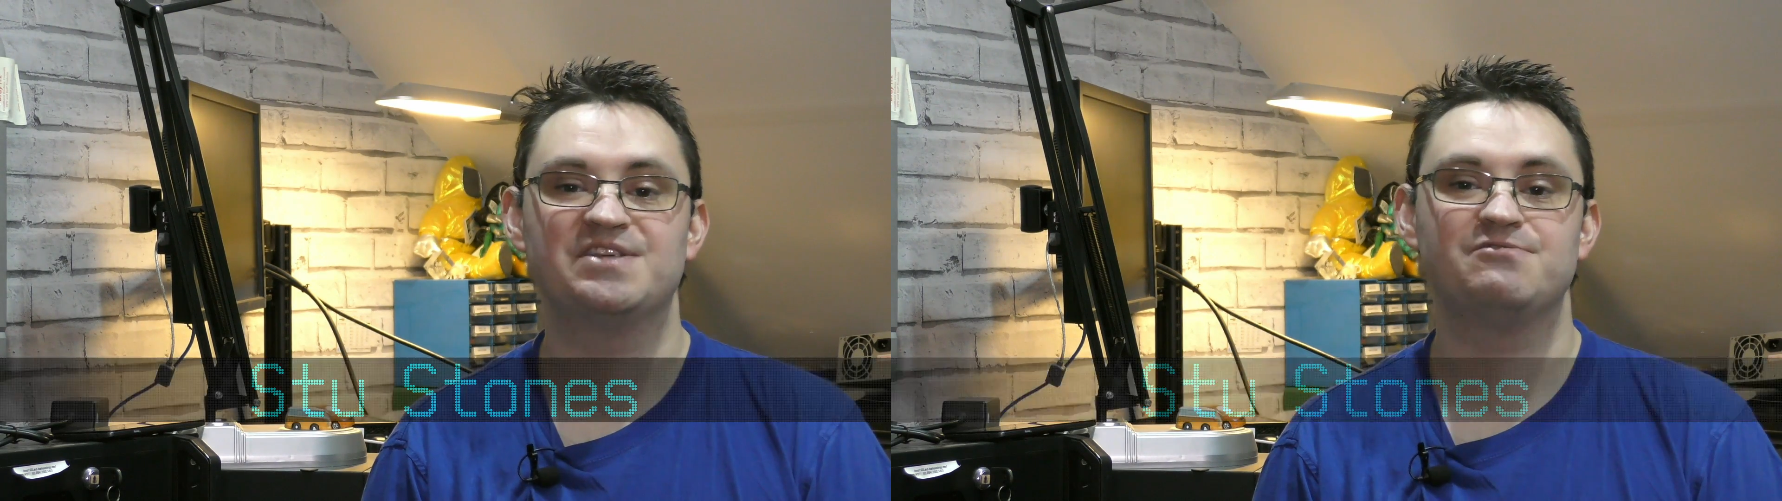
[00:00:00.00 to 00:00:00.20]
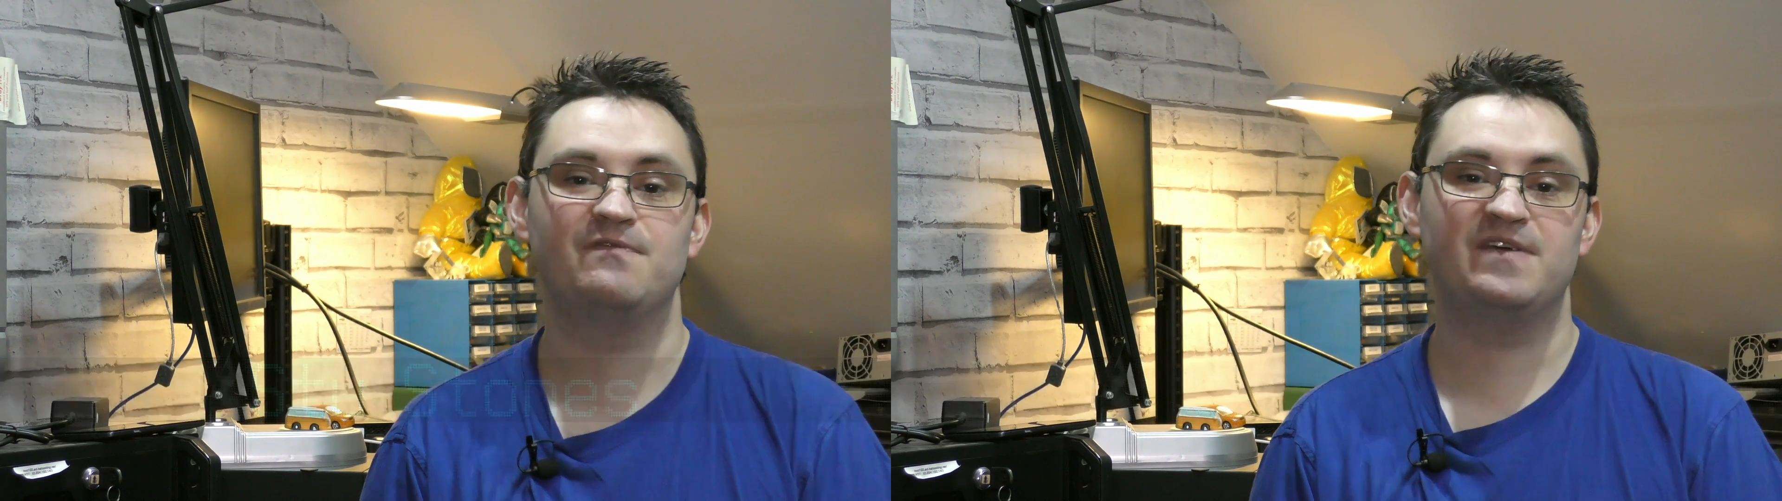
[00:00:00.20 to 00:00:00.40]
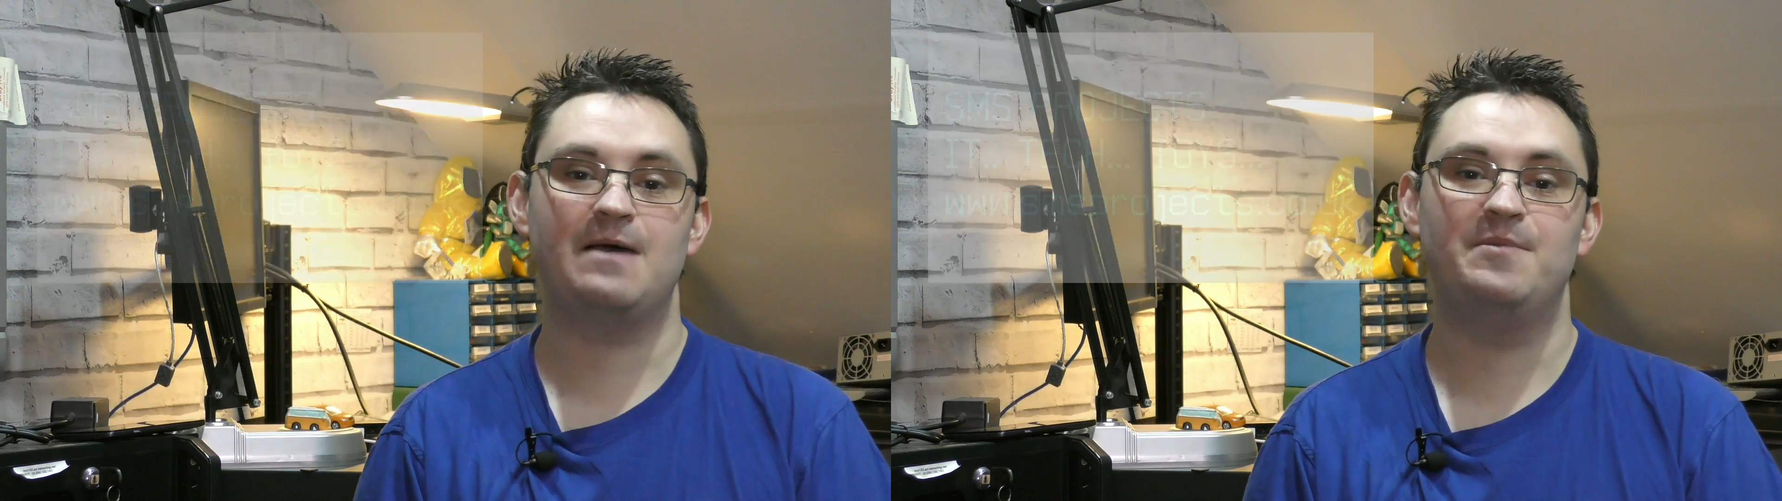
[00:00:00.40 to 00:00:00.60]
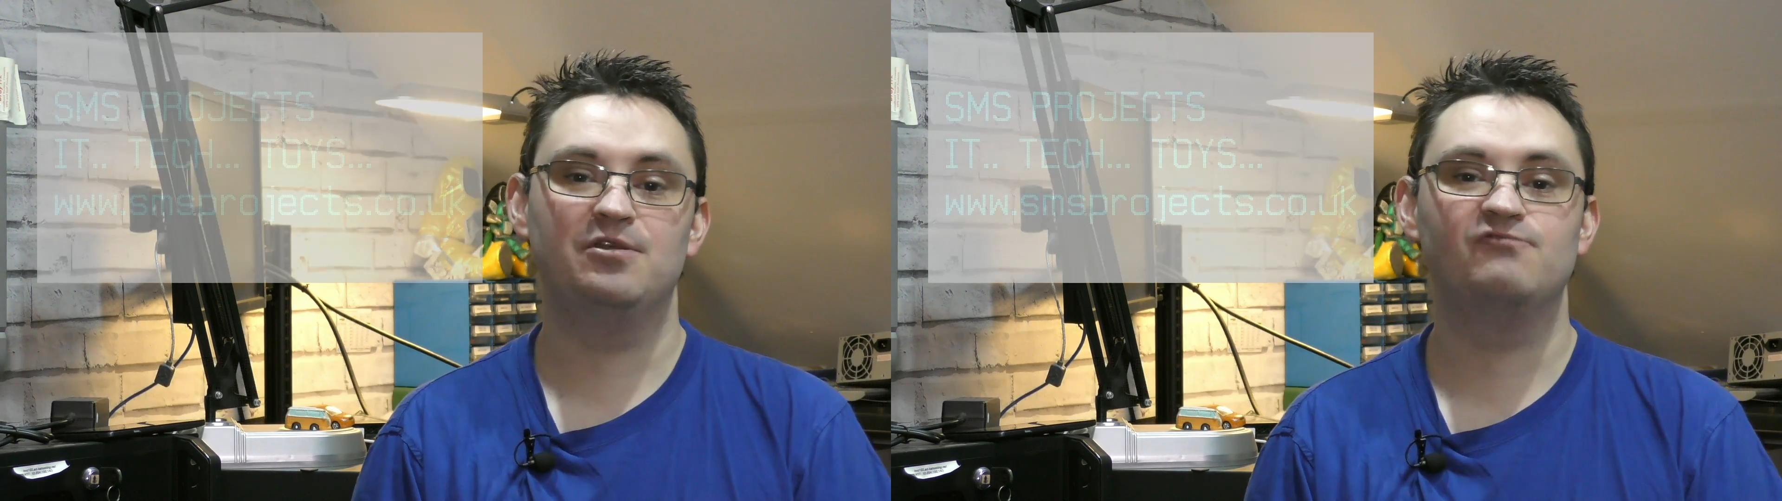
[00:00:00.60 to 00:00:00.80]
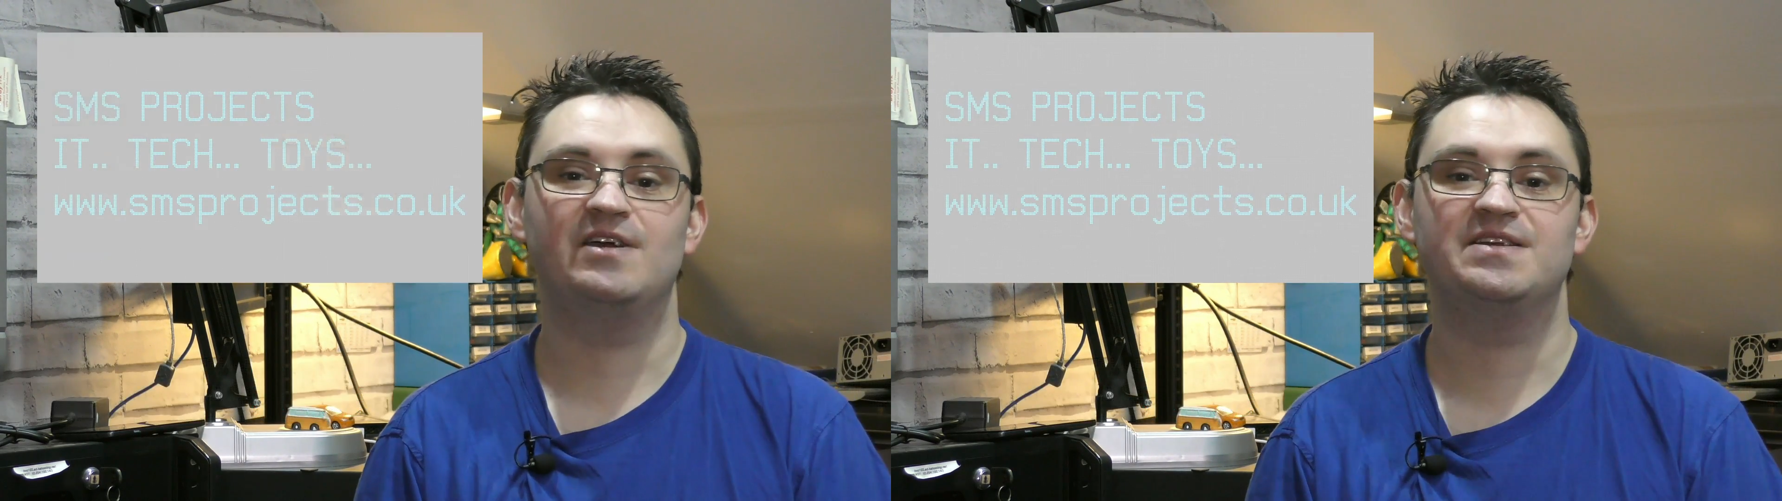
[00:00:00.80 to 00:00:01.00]
to a VM in
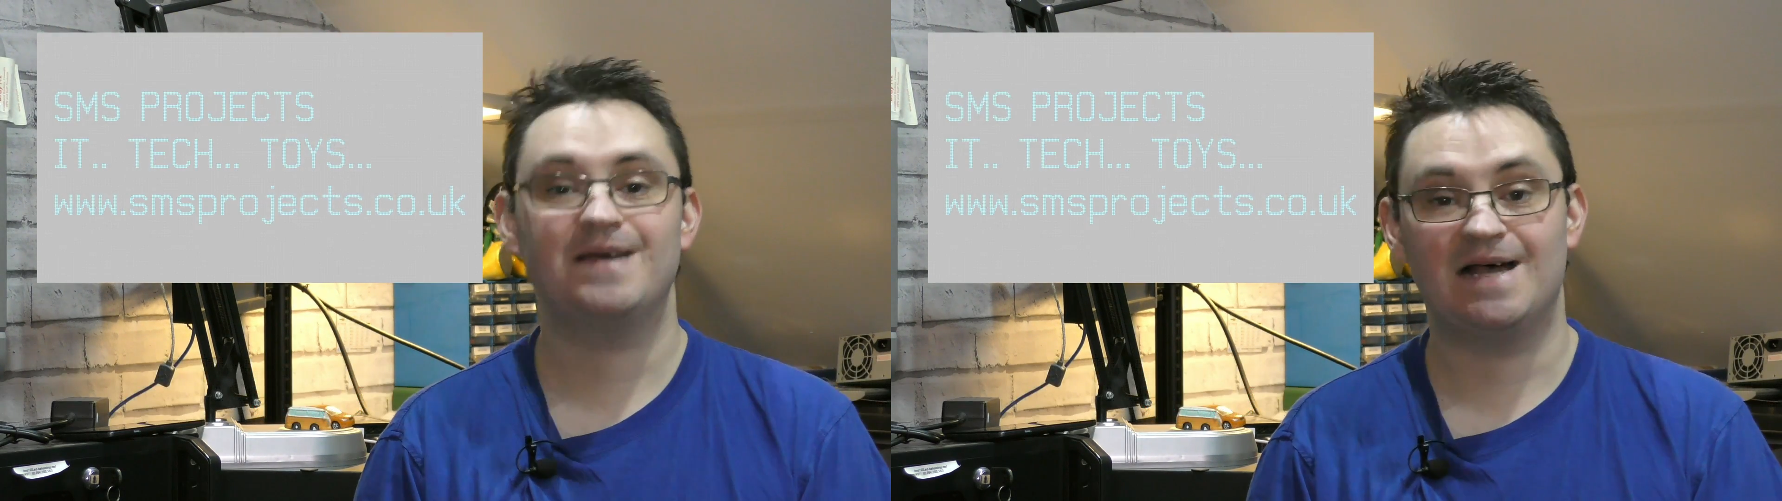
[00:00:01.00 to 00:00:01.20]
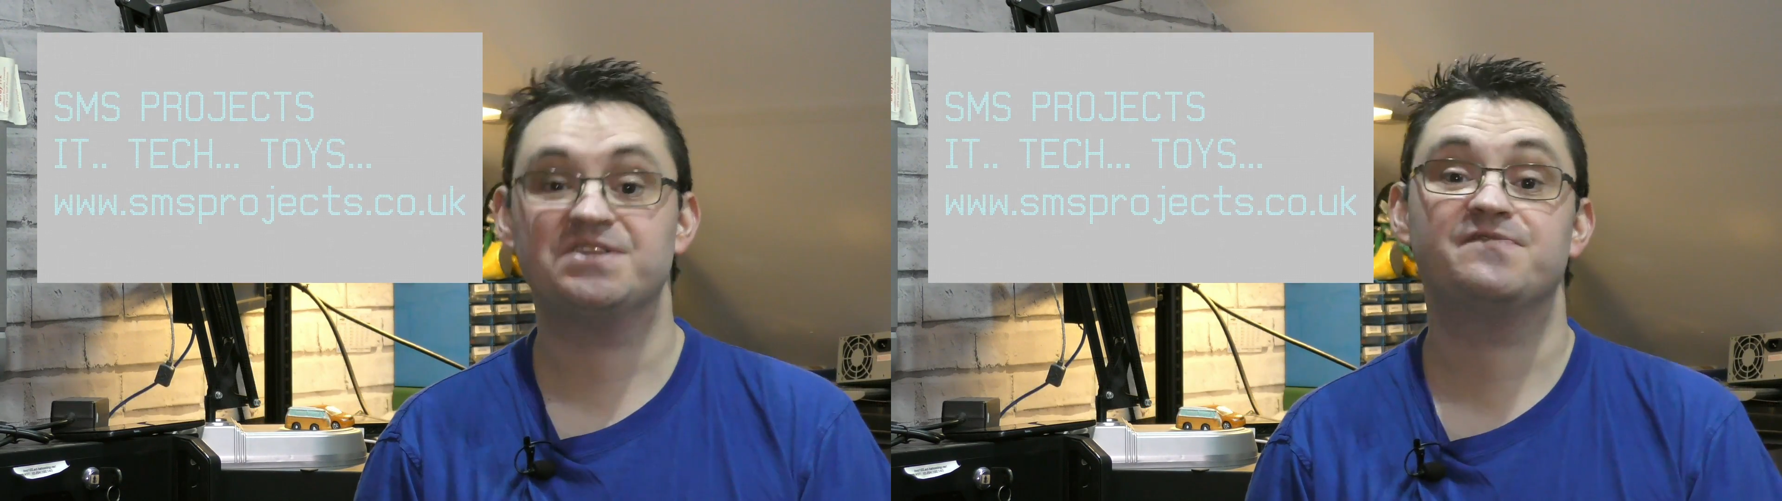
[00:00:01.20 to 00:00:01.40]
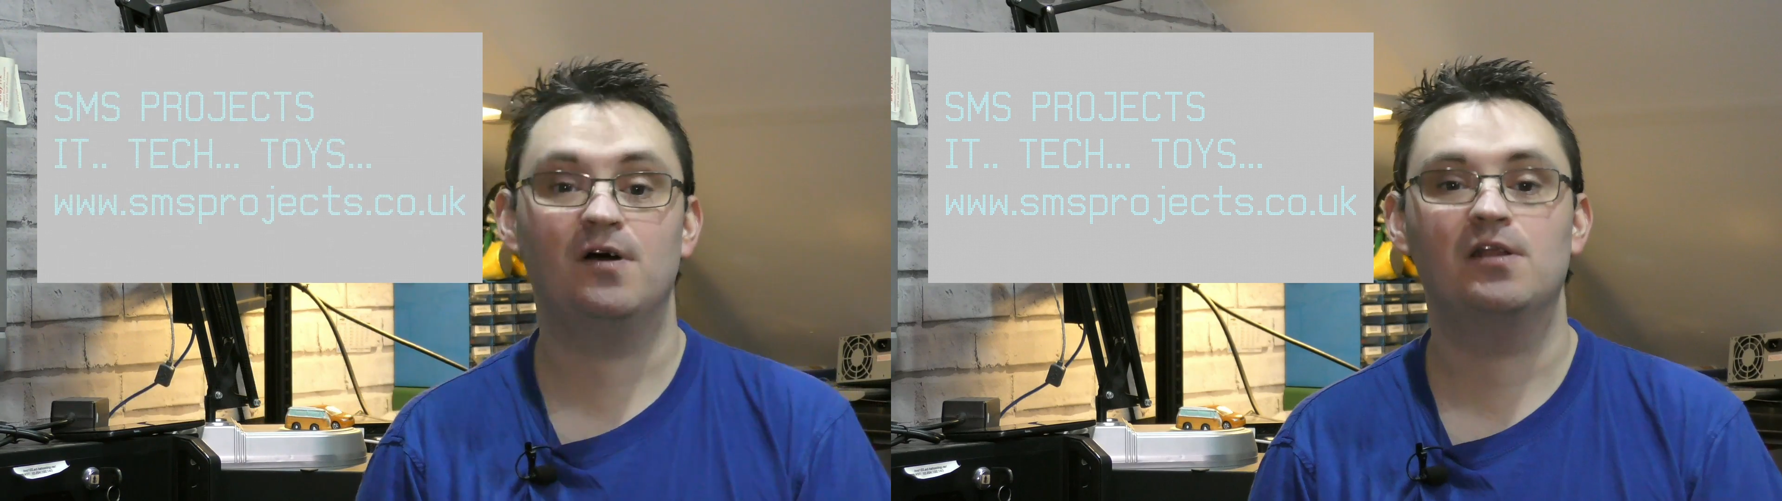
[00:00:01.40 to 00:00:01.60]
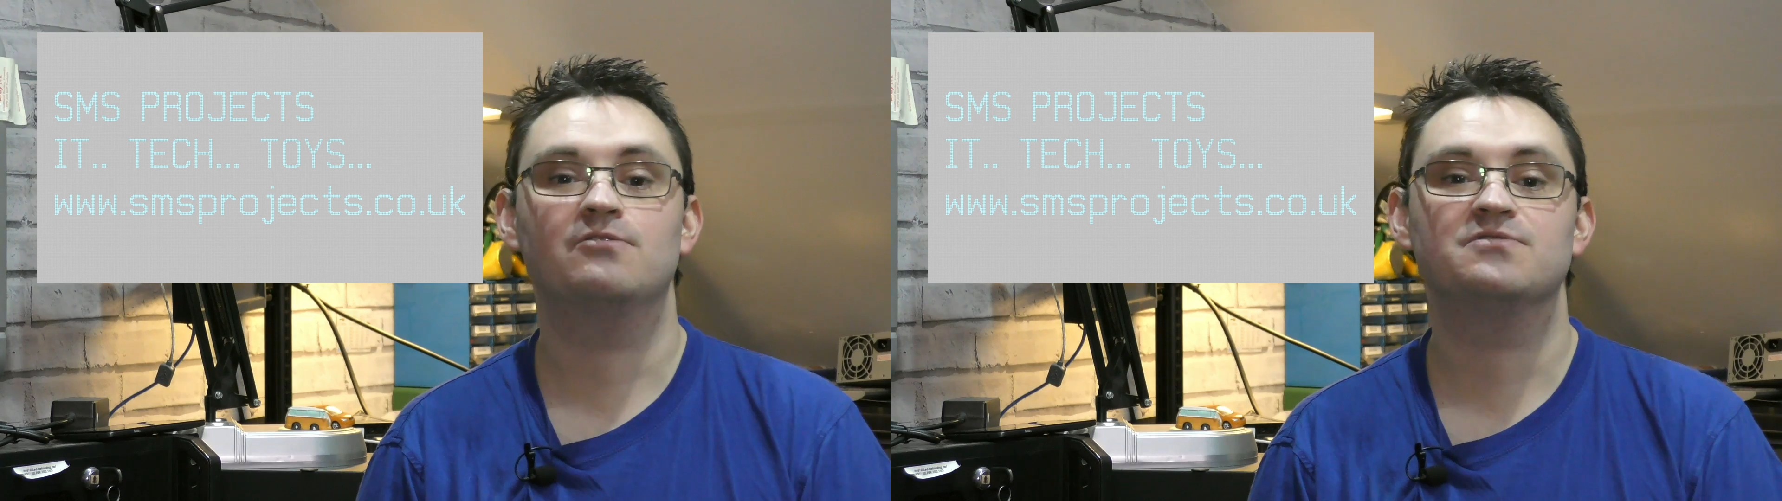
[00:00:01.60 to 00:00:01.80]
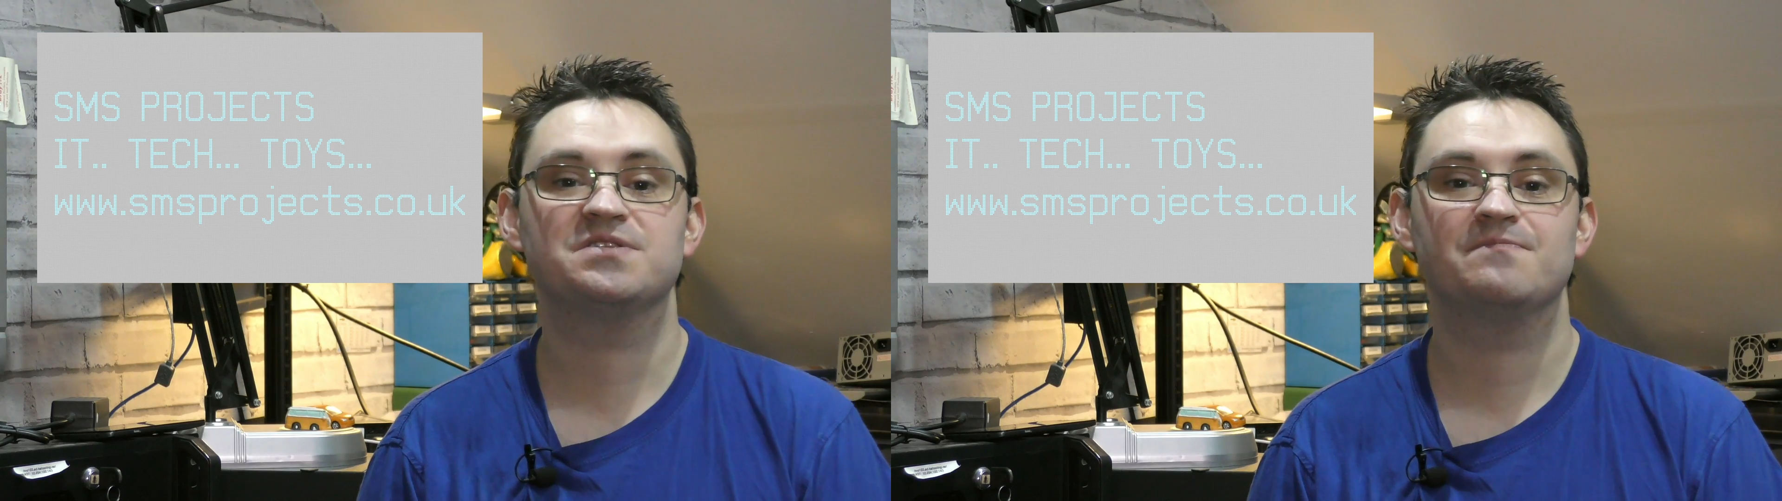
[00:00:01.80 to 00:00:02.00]
Unraid as
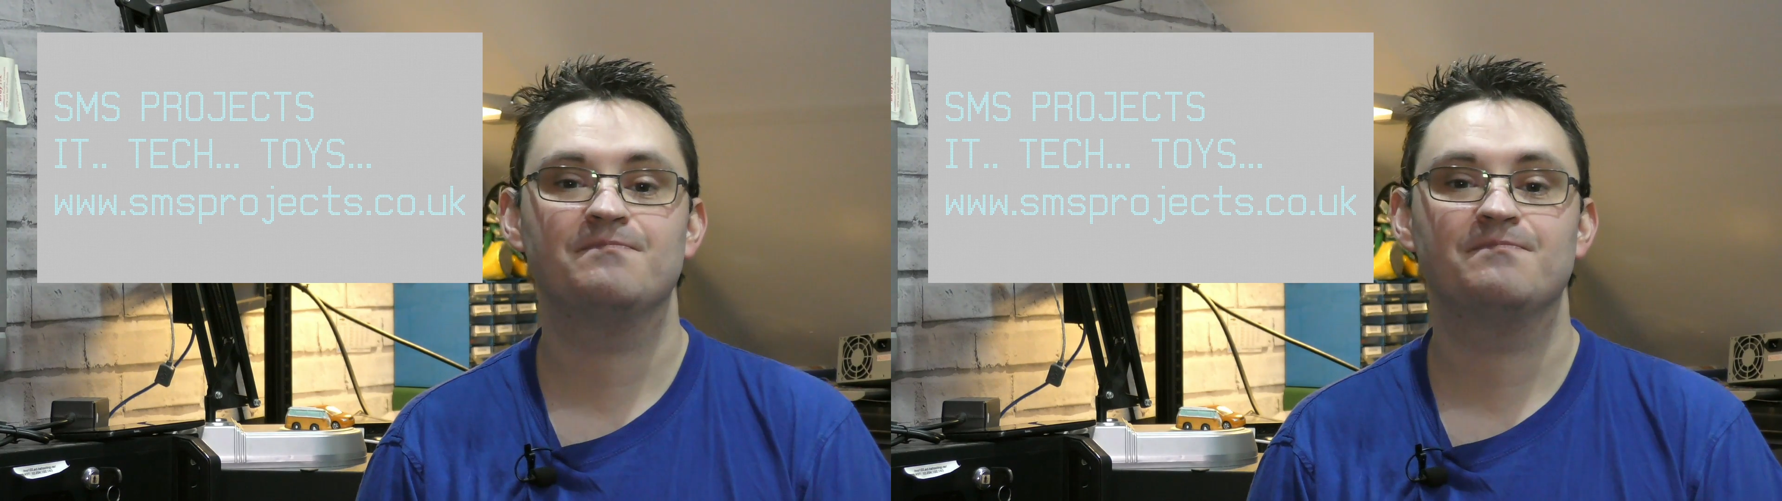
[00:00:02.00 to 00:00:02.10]
follows.